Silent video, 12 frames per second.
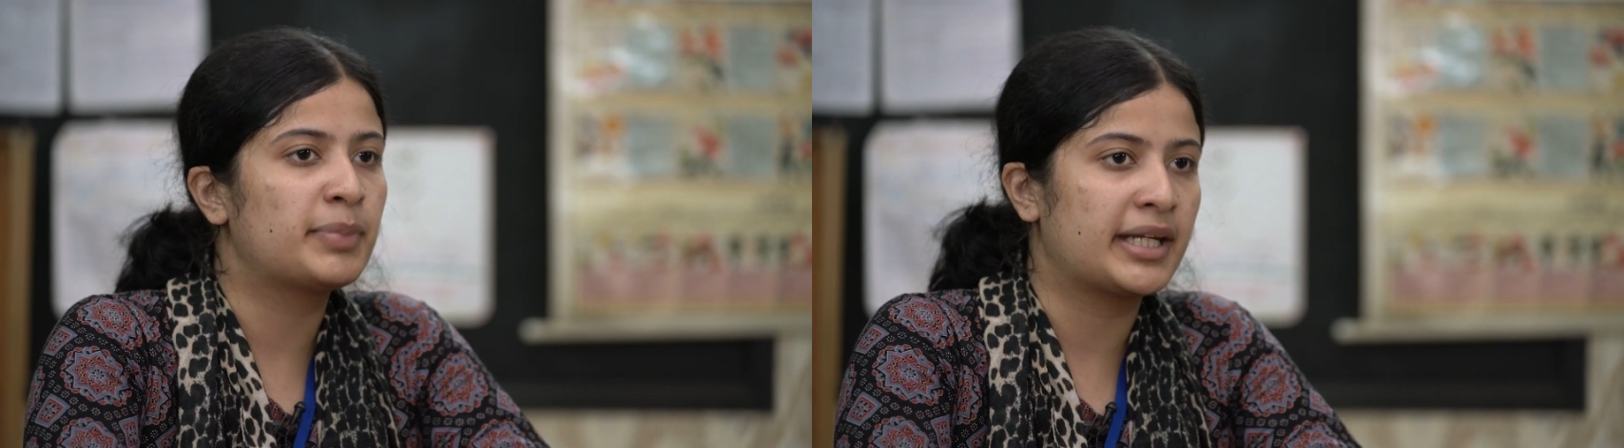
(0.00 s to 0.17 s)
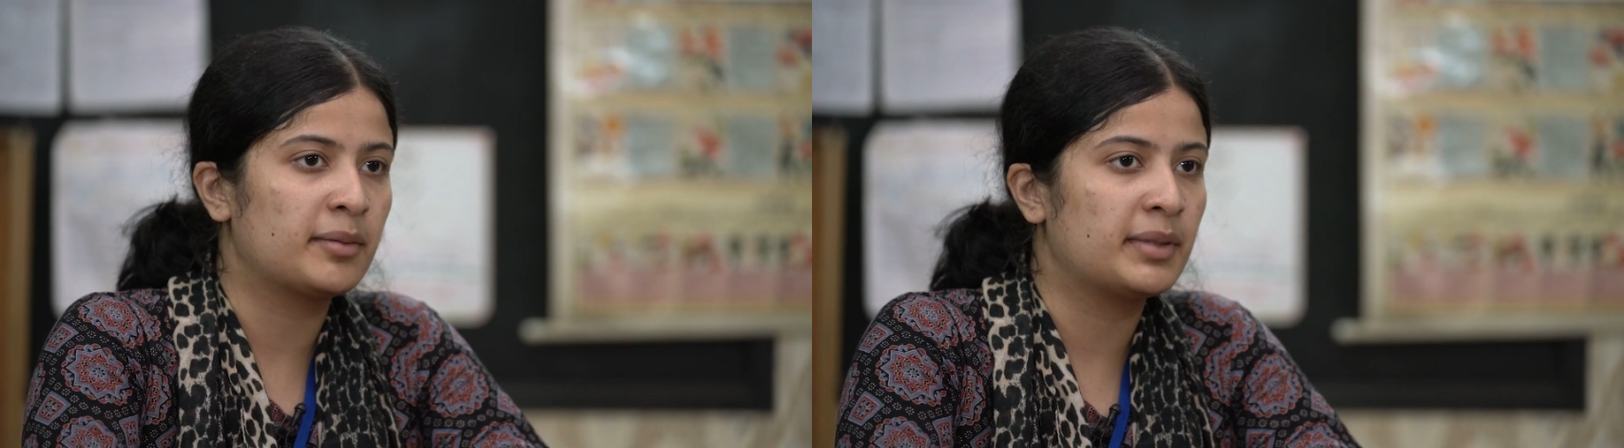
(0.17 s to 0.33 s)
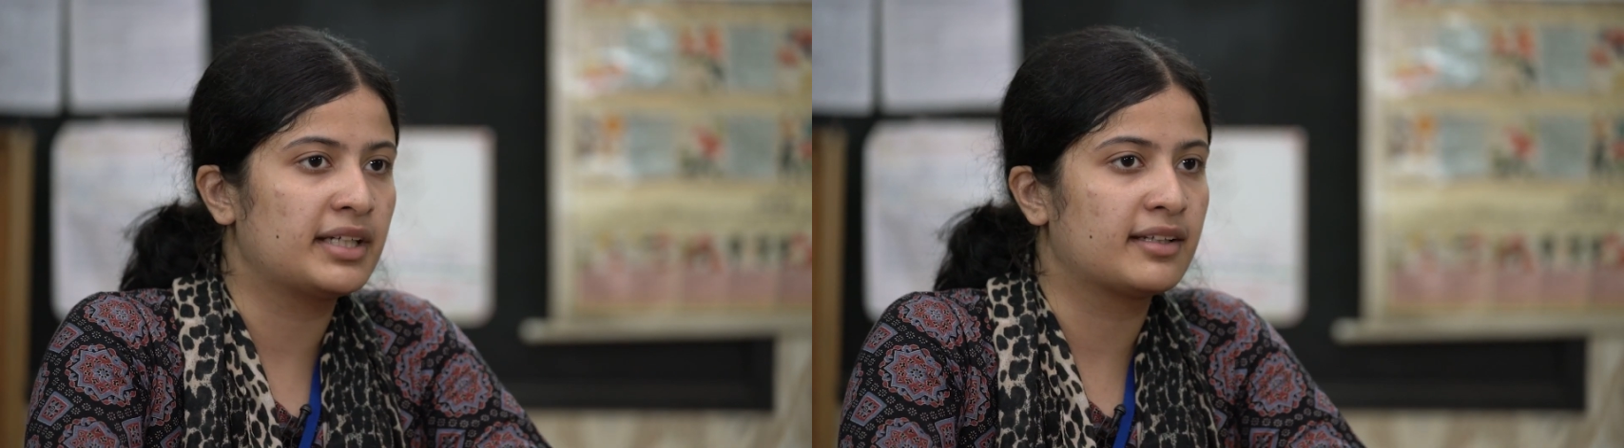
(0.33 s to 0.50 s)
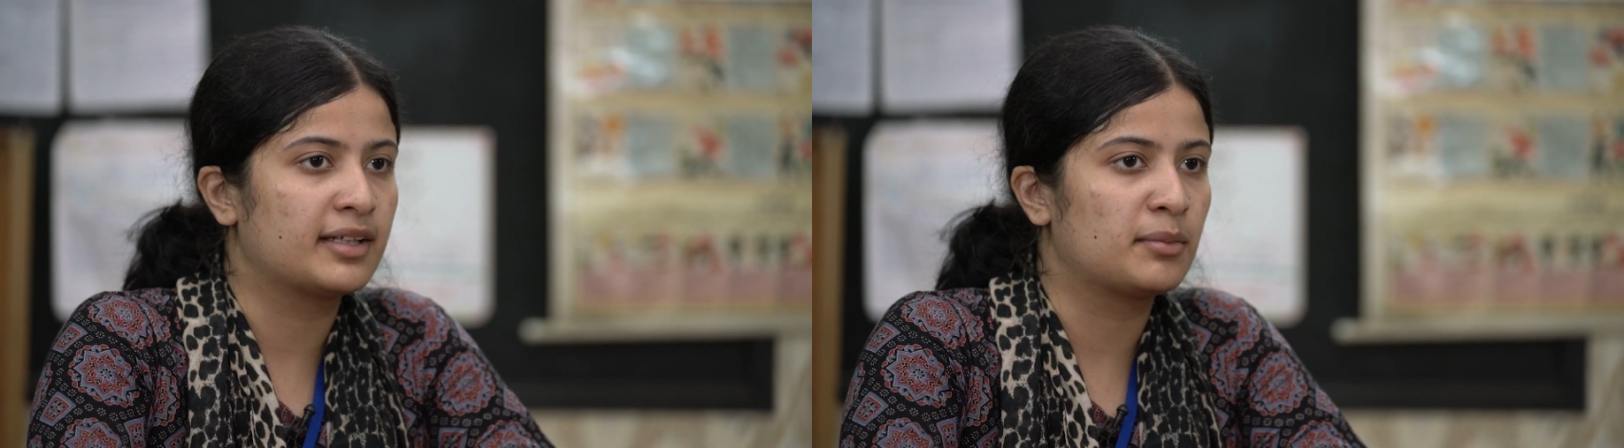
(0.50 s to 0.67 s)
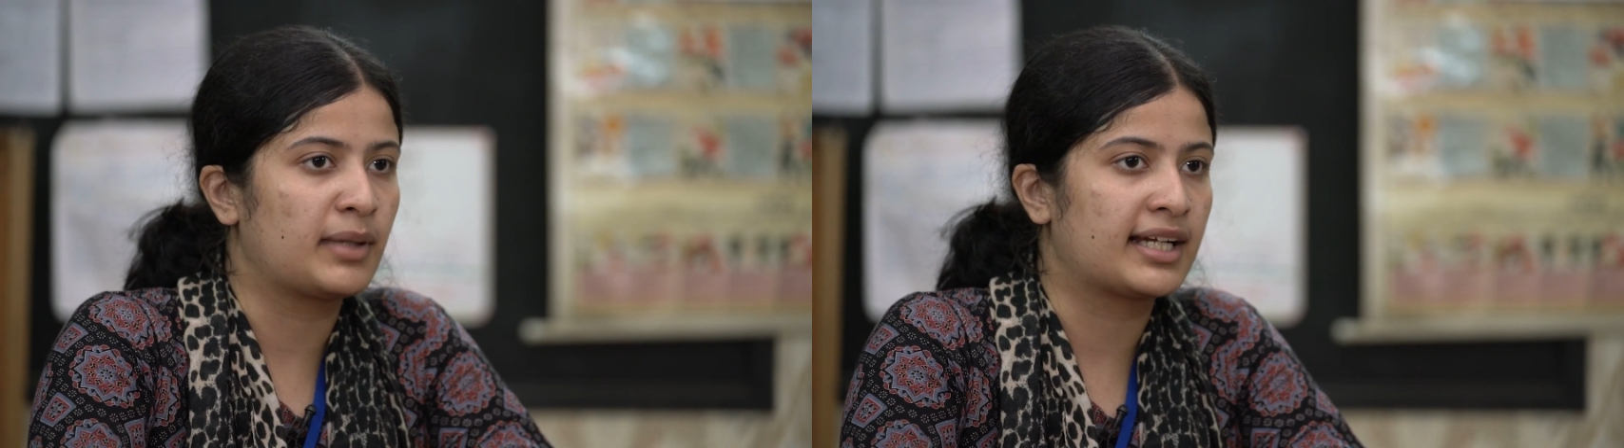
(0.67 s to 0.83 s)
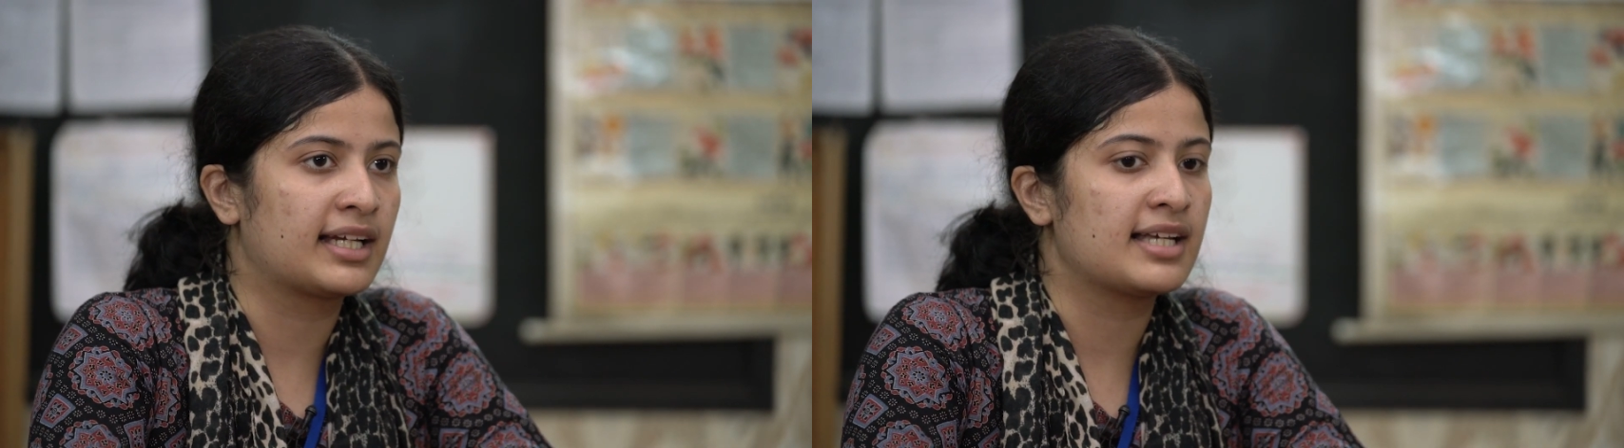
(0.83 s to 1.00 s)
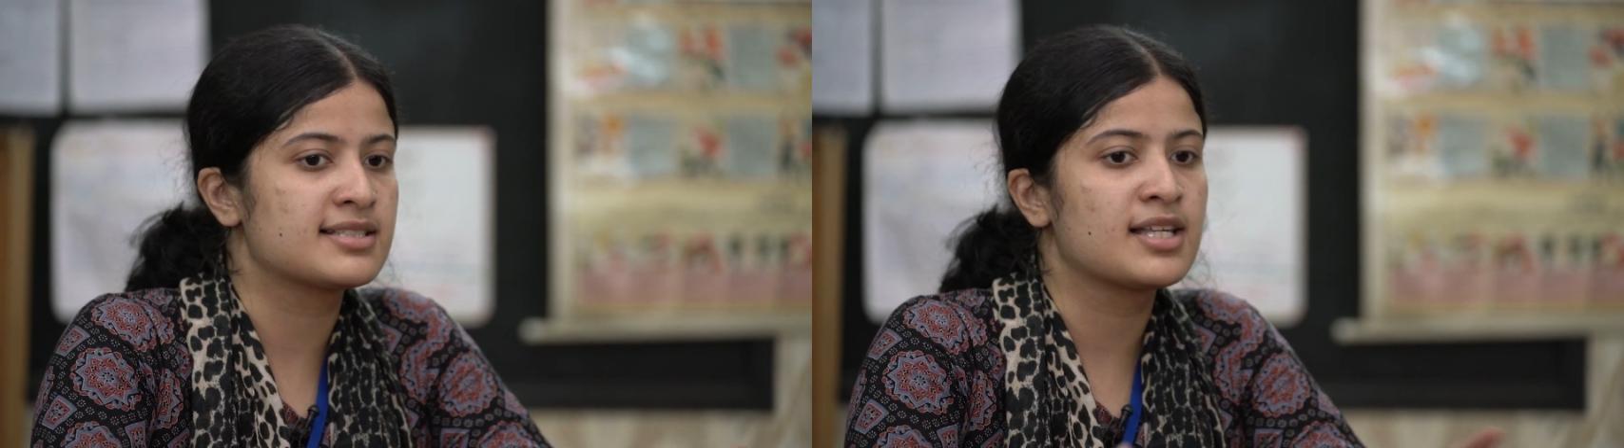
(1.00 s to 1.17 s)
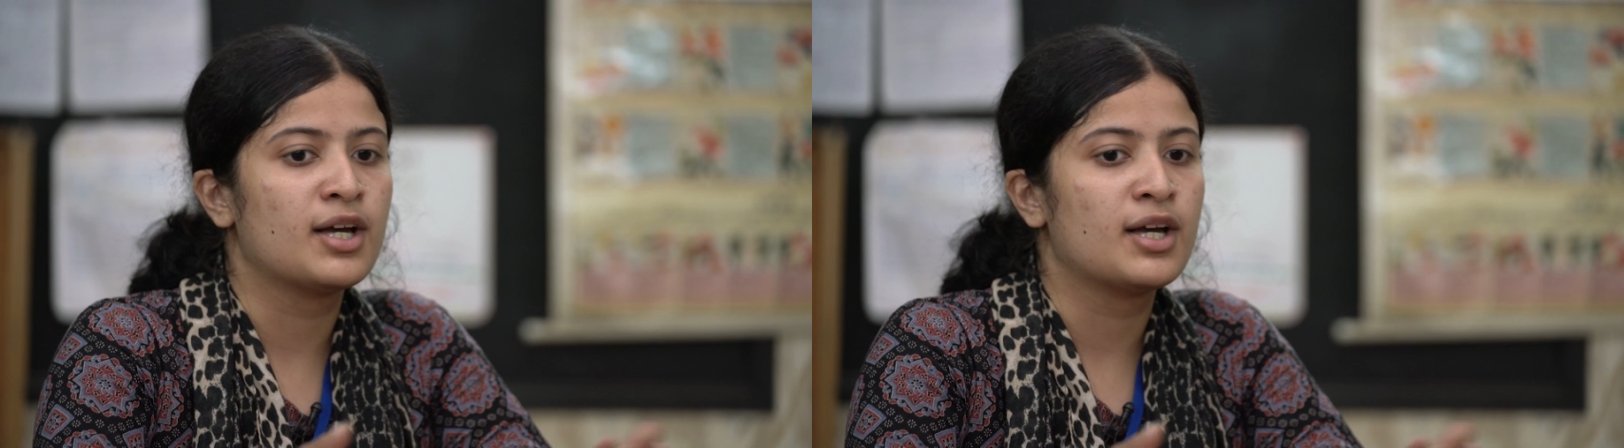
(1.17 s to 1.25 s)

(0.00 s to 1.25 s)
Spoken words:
perimeter in my class.